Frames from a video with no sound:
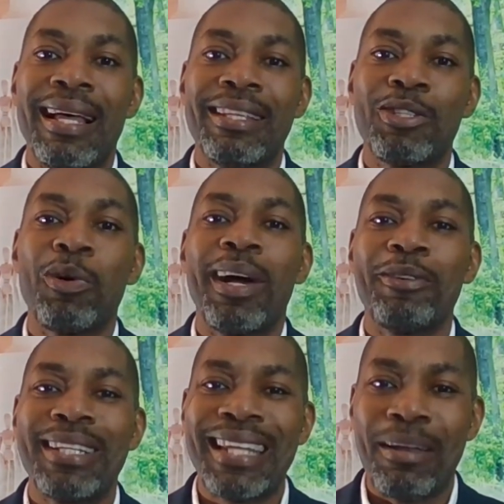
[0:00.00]
so I
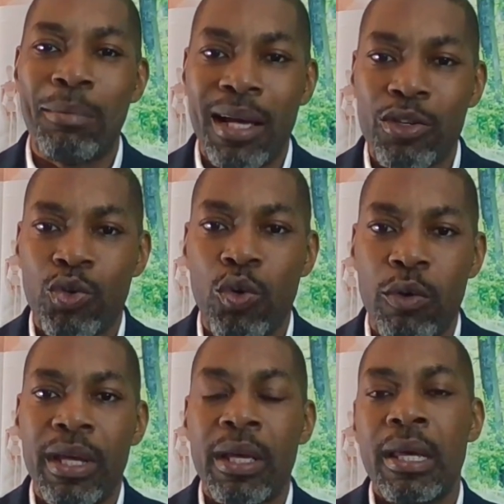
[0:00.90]
could tell my
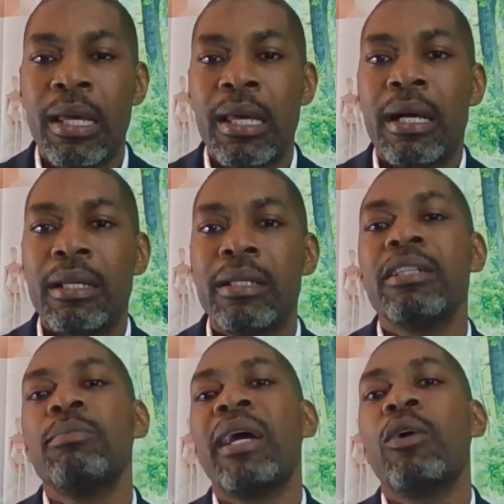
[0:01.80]
story. And it
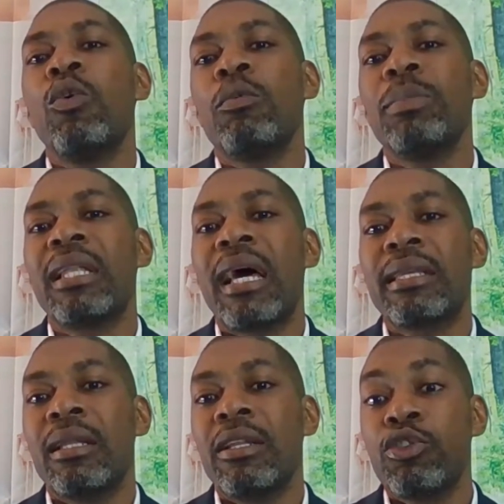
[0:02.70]
is my hope that I
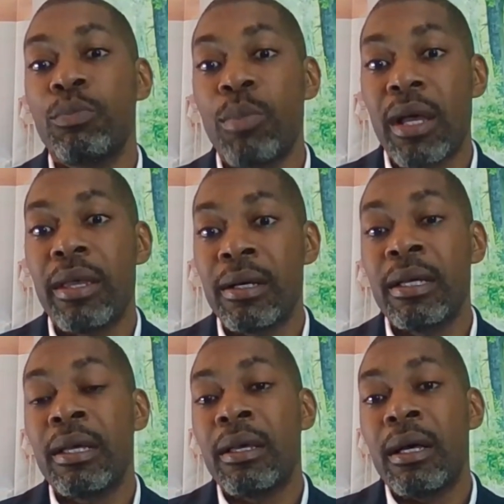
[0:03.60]
can inspire
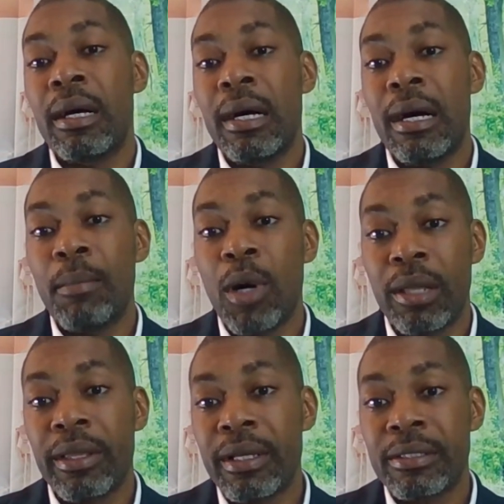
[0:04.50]

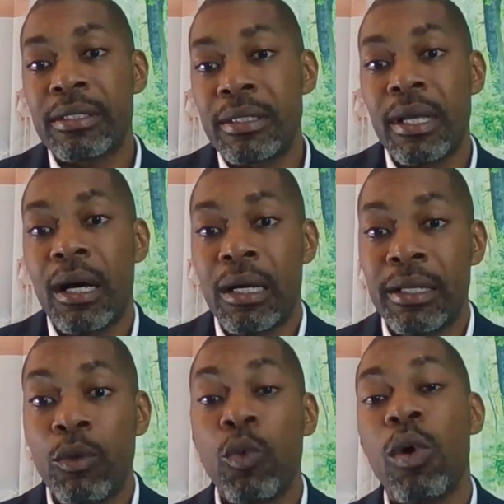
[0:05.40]
others
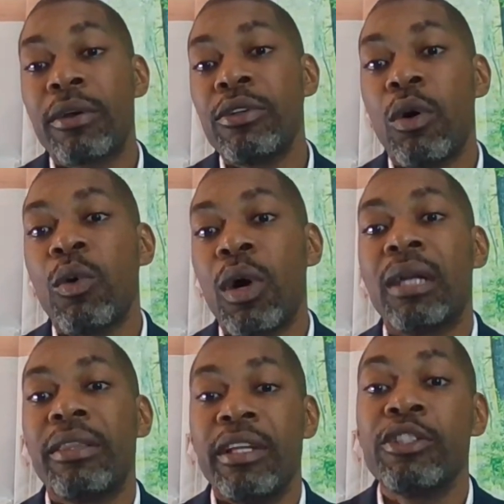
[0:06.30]
on who are now
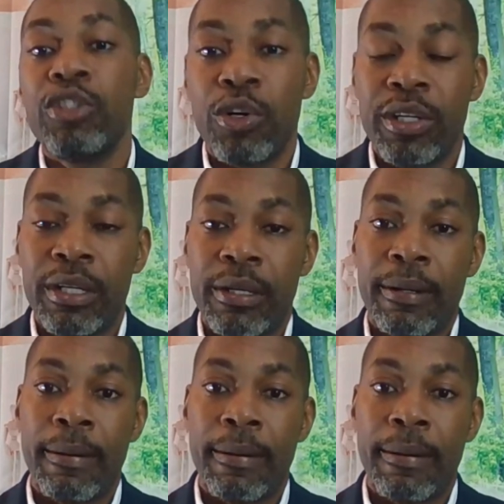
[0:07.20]
on their journey.